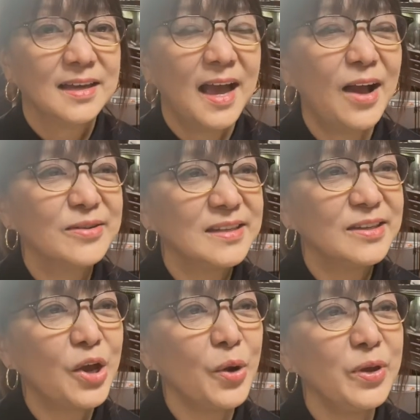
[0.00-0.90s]
How's it
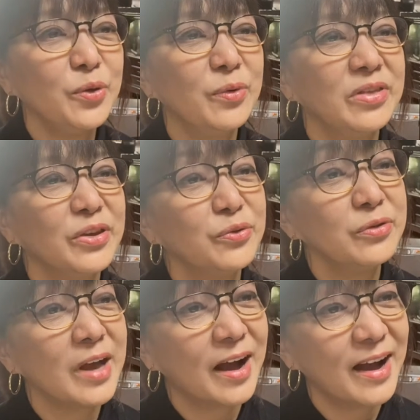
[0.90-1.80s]
going with you
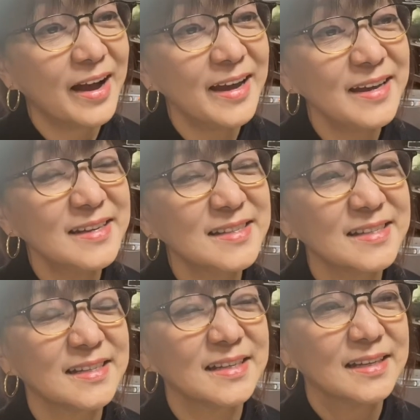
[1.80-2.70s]
guys?